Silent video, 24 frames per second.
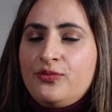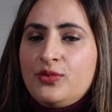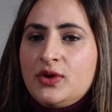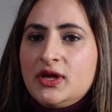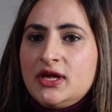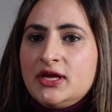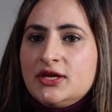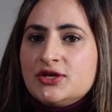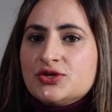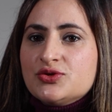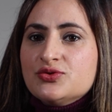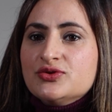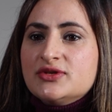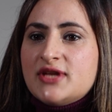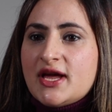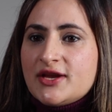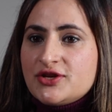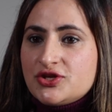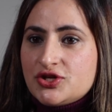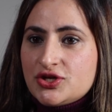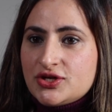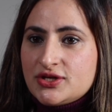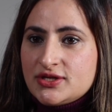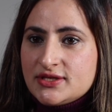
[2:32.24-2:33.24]
We do
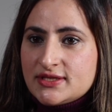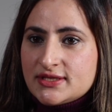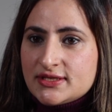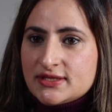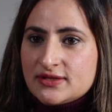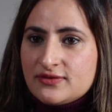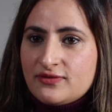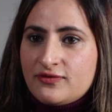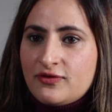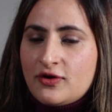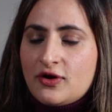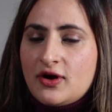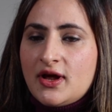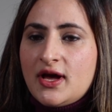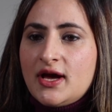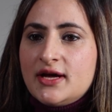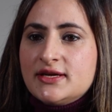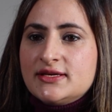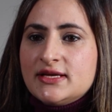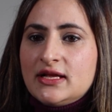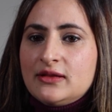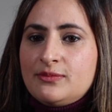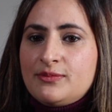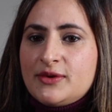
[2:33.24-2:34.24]
dentures for
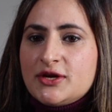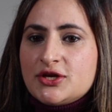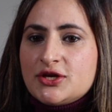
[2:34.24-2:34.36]
our adult